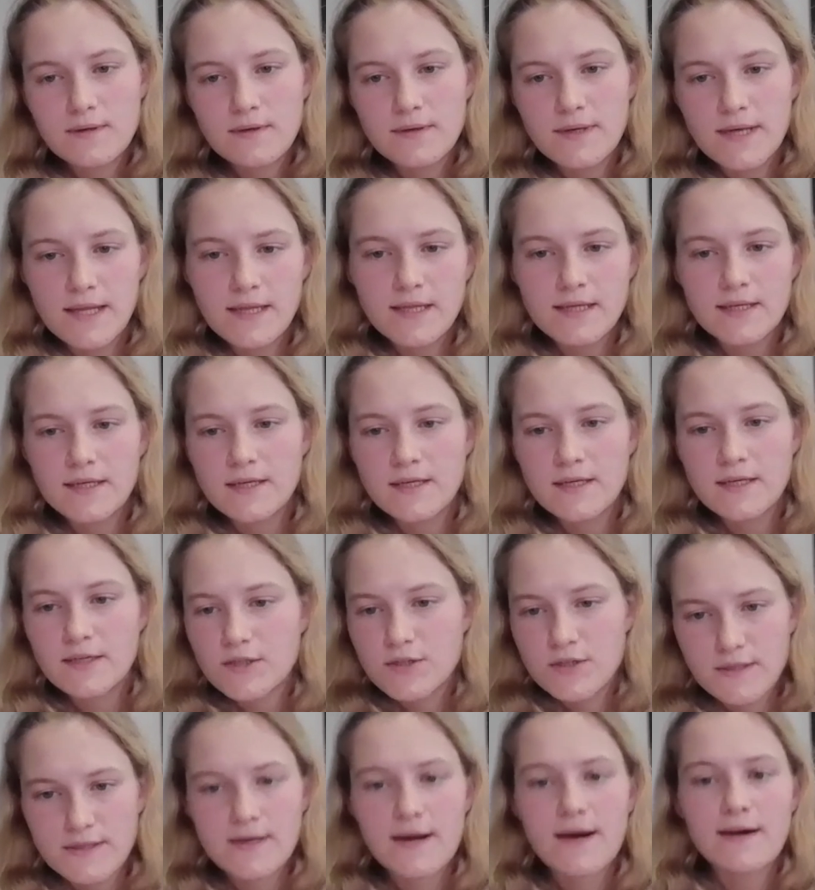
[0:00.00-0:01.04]
English
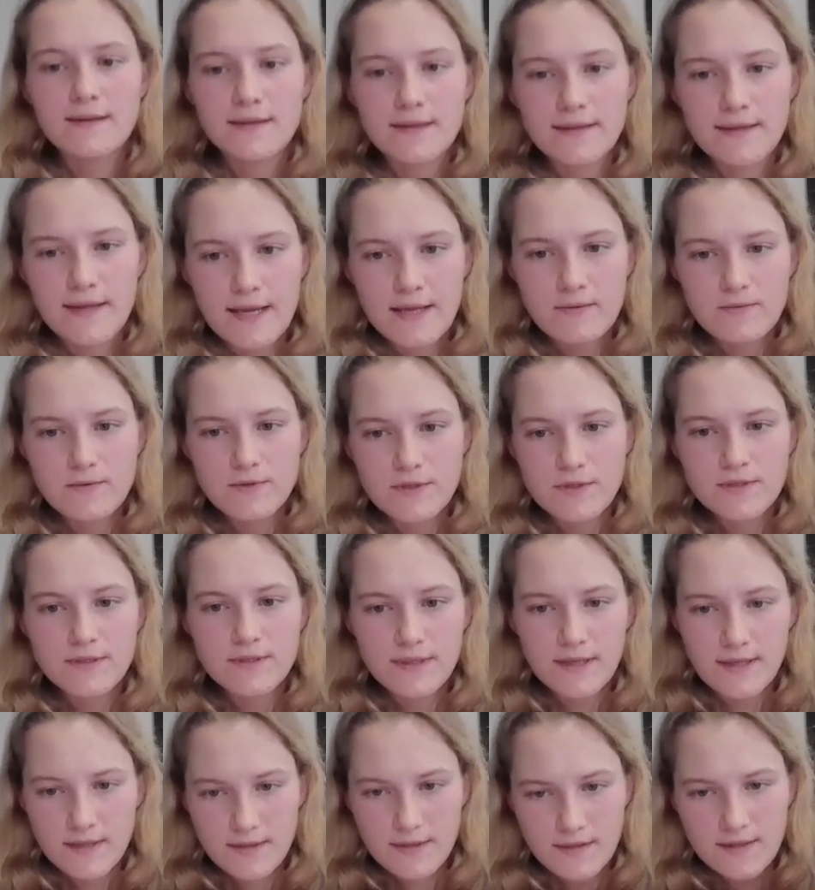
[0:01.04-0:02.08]
and other languages,
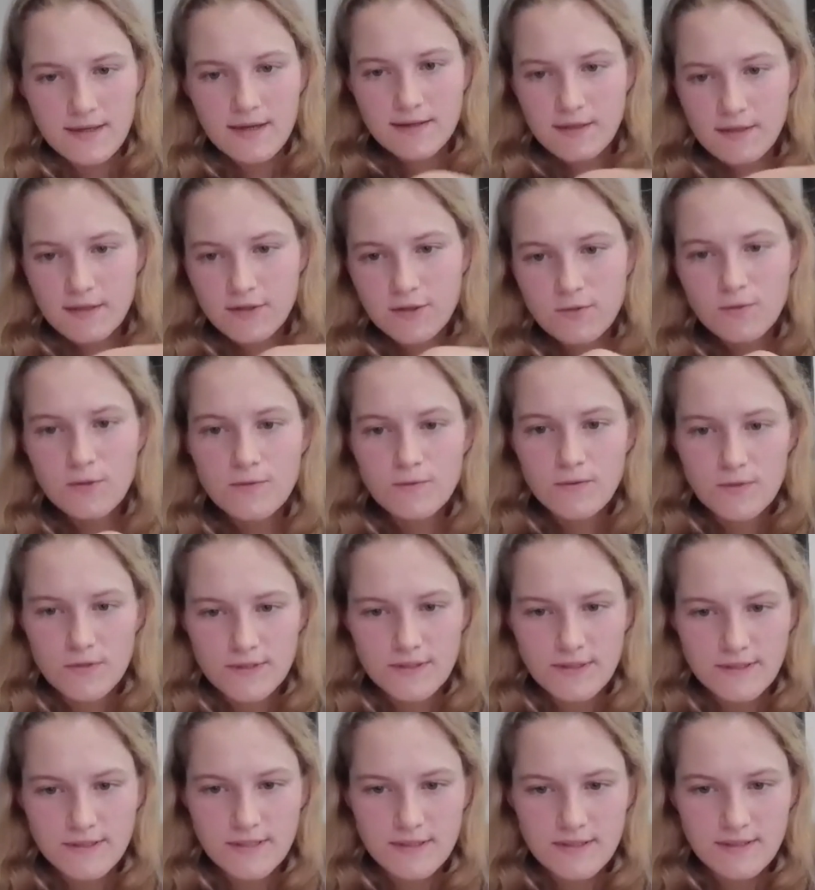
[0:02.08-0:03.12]
like kind of
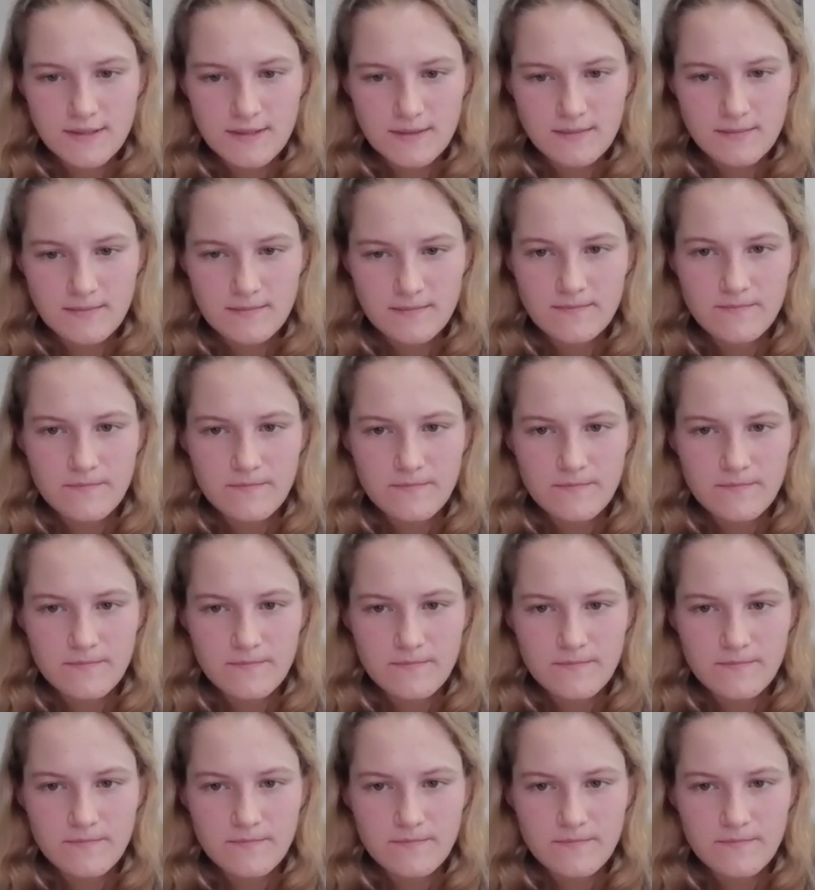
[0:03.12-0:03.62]
universal system.